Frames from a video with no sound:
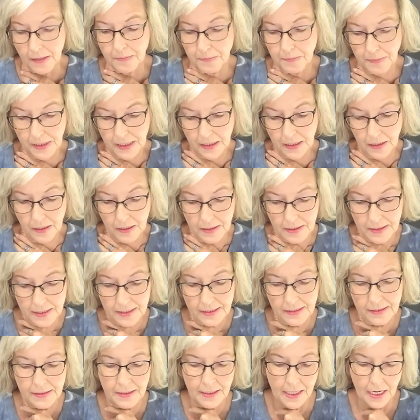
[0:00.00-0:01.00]
because
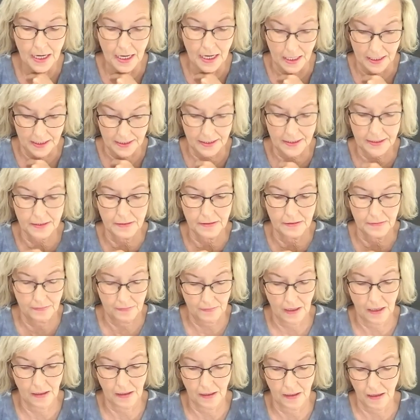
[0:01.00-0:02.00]
yes,
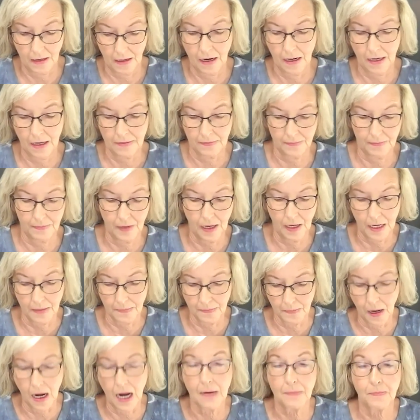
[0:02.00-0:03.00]
I
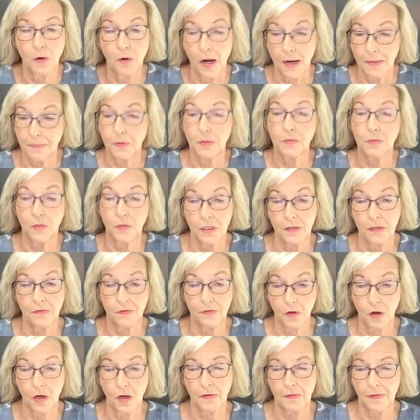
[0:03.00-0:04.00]
probably wouldn't have
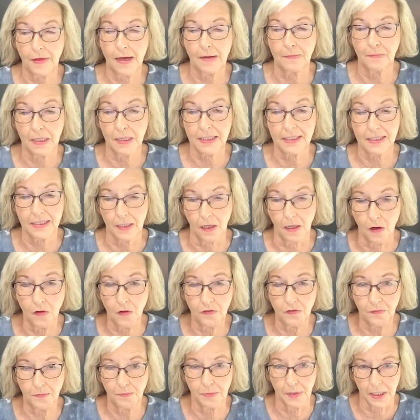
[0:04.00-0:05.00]
thought of that
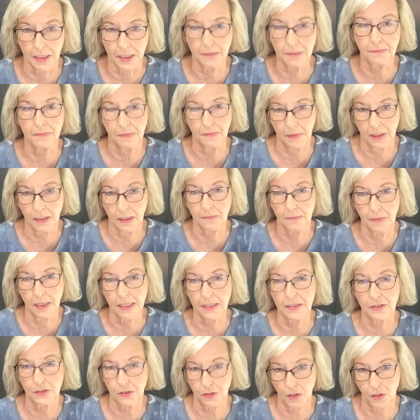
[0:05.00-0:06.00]
myself, but it
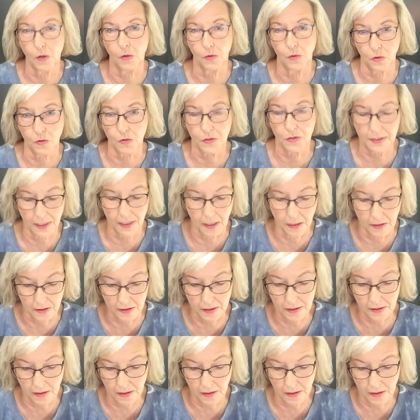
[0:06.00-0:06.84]
makes total sense.